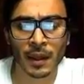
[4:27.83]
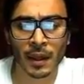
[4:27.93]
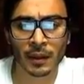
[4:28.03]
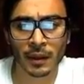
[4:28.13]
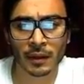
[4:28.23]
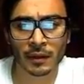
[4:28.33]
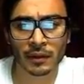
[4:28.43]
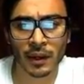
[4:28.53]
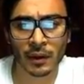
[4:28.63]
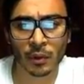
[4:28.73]
And then
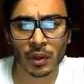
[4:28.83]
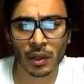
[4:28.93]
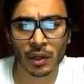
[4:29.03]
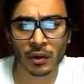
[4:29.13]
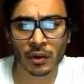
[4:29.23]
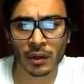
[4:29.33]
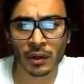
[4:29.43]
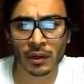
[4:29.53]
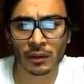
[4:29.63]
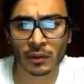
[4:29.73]
this angle here
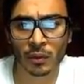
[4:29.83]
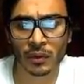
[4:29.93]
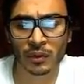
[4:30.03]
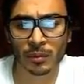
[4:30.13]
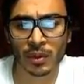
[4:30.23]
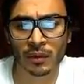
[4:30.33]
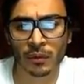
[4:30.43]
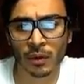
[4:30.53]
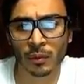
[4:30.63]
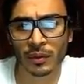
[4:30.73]
is going to be
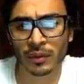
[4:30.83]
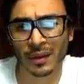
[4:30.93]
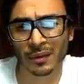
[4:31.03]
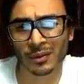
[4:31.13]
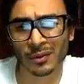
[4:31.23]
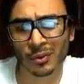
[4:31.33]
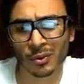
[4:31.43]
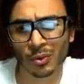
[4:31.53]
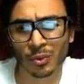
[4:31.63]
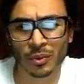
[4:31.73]
41 times
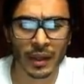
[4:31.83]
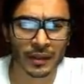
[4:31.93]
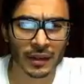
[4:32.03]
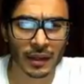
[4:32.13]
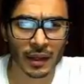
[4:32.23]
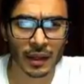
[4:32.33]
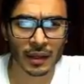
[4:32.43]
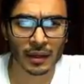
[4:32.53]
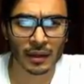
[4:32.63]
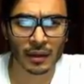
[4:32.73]
2. That's
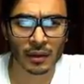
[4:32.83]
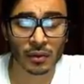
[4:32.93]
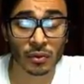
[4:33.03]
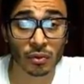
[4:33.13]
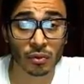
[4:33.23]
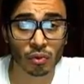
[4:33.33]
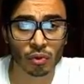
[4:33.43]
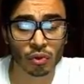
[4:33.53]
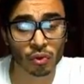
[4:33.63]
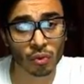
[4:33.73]

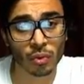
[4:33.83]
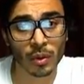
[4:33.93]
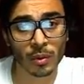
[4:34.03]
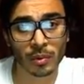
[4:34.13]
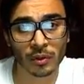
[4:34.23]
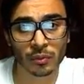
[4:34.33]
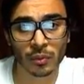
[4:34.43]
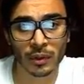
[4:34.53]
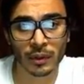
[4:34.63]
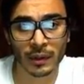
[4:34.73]
82 plus
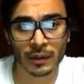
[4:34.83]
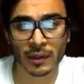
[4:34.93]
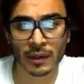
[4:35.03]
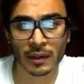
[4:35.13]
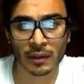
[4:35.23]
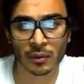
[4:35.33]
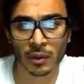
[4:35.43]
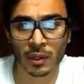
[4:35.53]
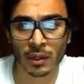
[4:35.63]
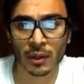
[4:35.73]
1. That's
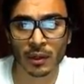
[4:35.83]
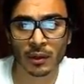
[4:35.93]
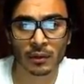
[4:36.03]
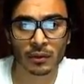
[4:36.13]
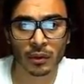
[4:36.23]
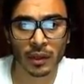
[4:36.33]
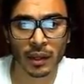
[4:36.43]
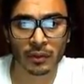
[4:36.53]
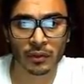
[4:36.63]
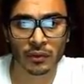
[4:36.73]
83. So the
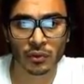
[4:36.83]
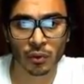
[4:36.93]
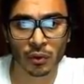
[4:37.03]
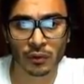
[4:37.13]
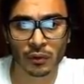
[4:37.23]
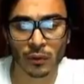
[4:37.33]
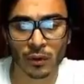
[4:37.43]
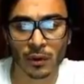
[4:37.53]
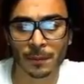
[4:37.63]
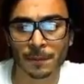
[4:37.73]
answer is choice
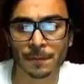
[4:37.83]
4.